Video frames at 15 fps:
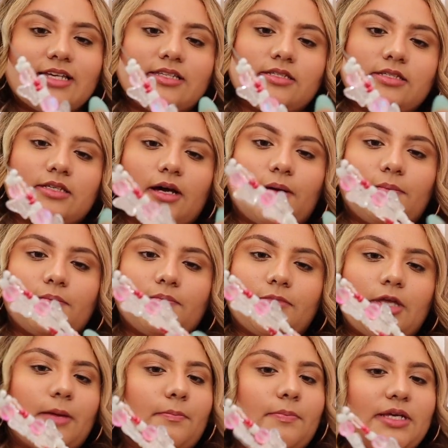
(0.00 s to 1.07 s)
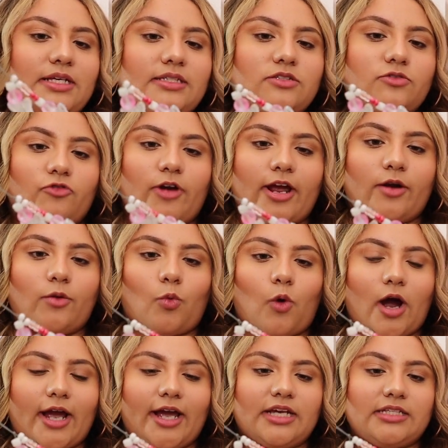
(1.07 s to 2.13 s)
some beads, red,
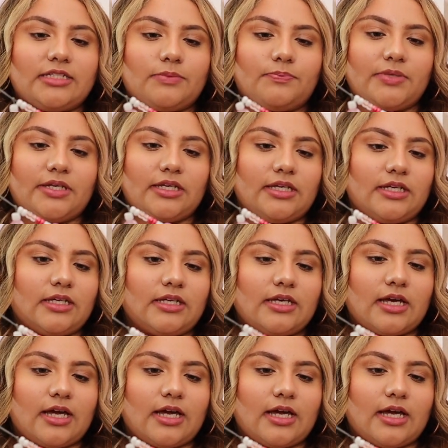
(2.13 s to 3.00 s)
white, pink,